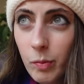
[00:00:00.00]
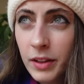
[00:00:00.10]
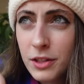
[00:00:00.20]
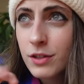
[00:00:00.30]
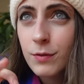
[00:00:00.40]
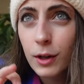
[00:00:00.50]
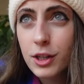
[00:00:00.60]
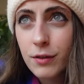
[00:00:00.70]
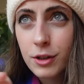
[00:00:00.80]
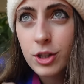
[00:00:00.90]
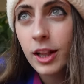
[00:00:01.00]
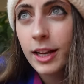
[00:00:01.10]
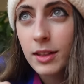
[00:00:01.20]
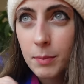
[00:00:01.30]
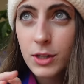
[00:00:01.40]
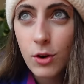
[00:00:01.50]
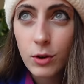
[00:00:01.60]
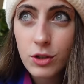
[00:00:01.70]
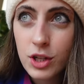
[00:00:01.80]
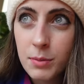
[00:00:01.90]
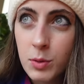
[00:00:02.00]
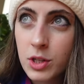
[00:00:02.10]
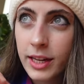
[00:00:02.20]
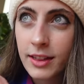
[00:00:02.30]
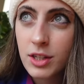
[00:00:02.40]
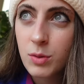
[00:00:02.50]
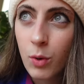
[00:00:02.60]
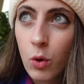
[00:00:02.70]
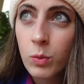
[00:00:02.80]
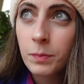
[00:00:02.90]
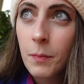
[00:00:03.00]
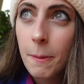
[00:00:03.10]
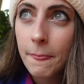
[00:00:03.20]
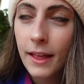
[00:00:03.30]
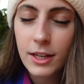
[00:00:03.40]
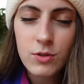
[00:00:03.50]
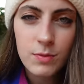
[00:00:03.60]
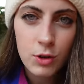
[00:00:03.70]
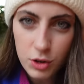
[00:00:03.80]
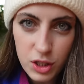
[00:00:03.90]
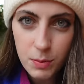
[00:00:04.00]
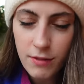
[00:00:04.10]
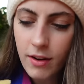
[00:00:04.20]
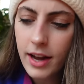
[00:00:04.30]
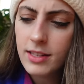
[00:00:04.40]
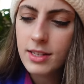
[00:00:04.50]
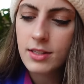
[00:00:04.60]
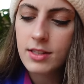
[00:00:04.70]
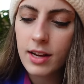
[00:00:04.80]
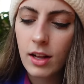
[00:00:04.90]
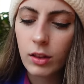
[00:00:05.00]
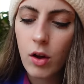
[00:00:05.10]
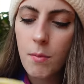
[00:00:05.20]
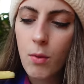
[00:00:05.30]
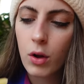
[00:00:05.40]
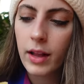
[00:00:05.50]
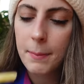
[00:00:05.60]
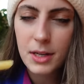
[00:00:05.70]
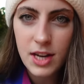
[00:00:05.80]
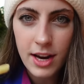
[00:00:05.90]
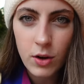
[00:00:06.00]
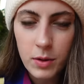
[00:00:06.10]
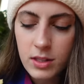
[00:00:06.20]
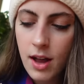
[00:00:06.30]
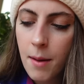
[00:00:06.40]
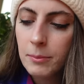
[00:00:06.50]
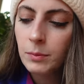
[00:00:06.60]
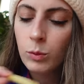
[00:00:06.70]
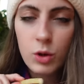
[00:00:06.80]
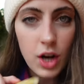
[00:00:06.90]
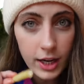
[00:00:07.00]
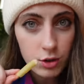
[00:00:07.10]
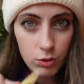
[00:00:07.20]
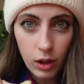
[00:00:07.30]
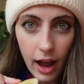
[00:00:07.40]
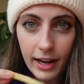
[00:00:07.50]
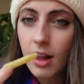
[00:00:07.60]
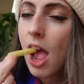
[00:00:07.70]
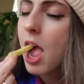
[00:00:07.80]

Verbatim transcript: This is very different to like the McDonald's chips, which are like the small, like crispy fries. This is like a lot more like potato inside, which I do like.